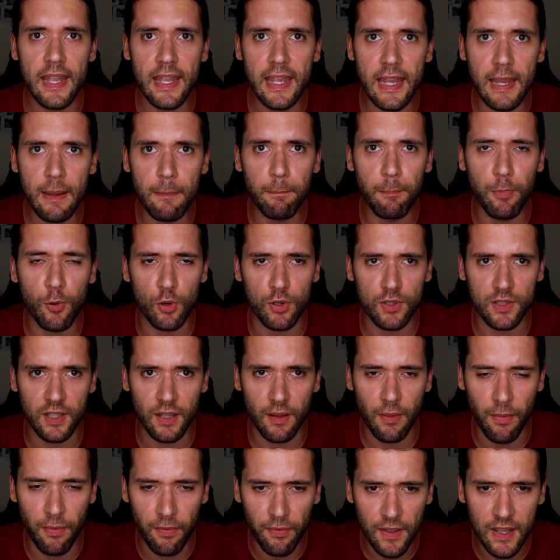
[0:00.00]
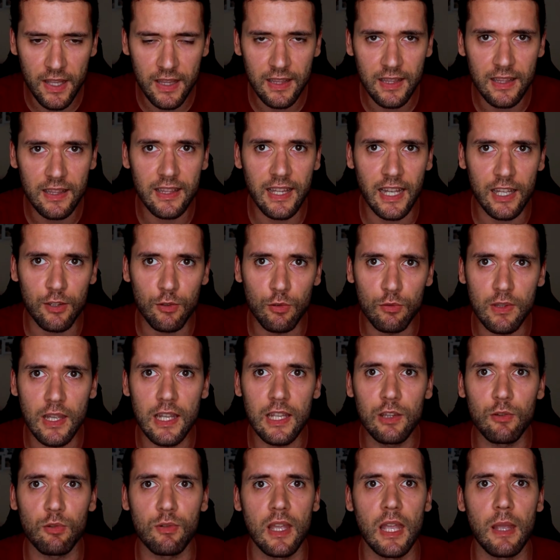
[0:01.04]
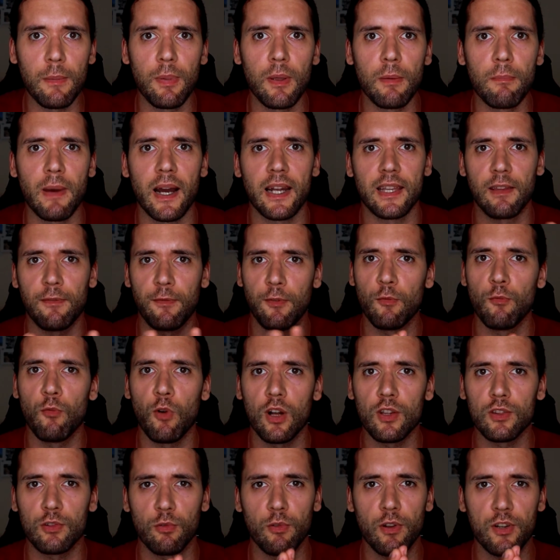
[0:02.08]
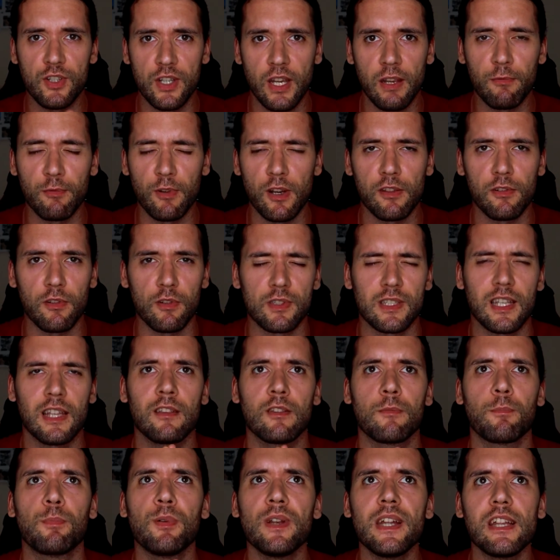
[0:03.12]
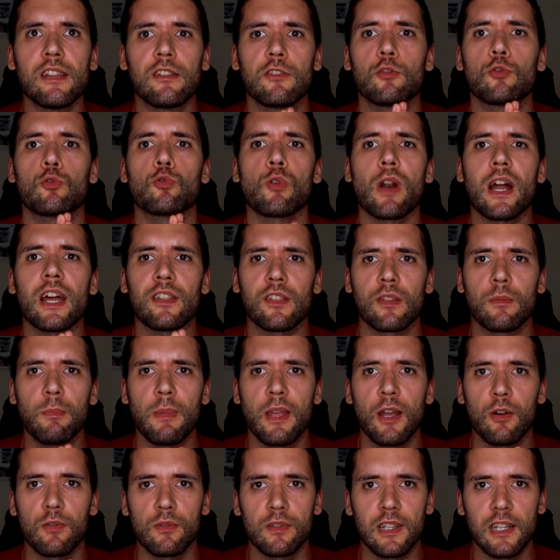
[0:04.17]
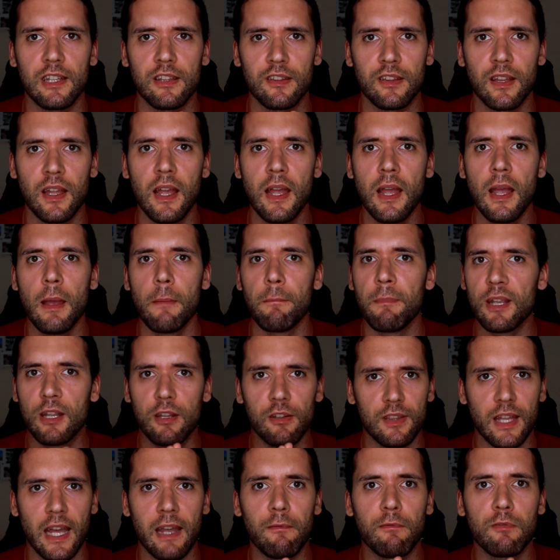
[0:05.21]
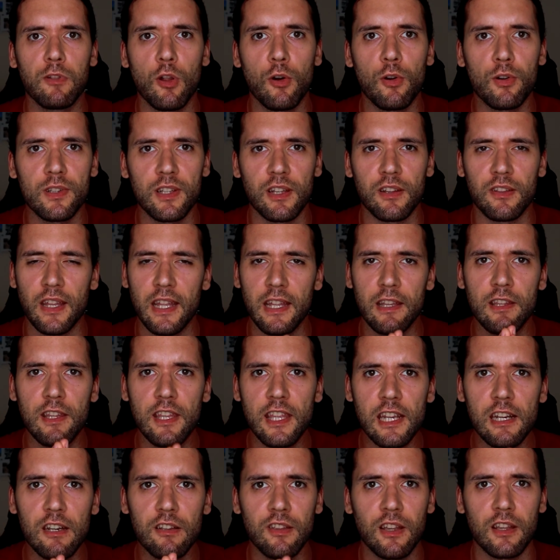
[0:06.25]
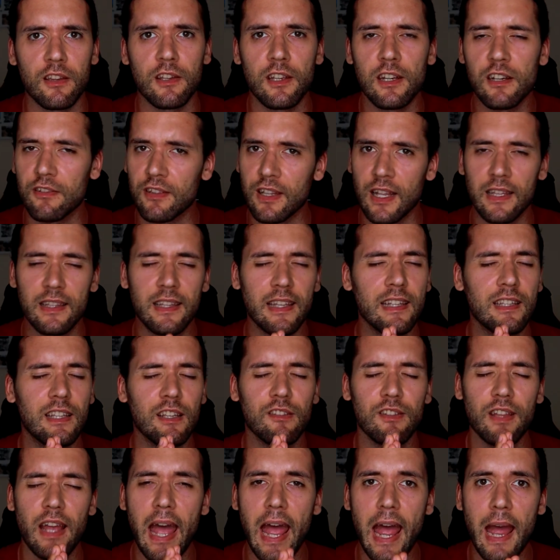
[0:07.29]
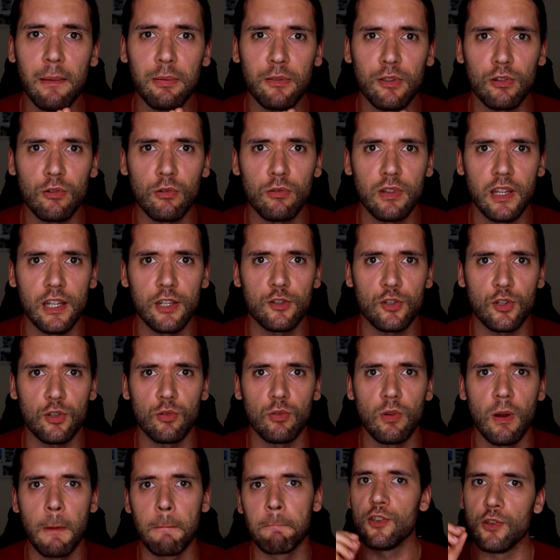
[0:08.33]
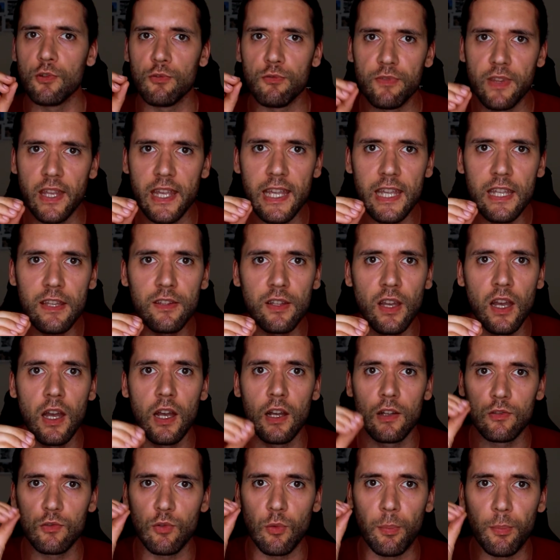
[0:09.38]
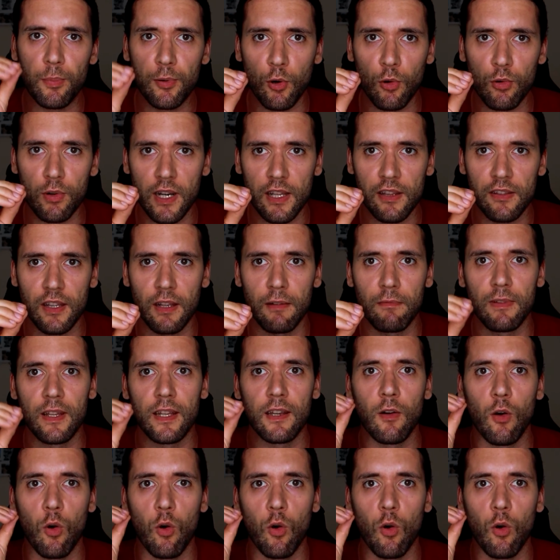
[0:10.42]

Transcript: important thing that you need to keep in mind if you want to achieve results. And please trust me on this, because I've learned this in years and years, and it is absolutely true. You need to progressively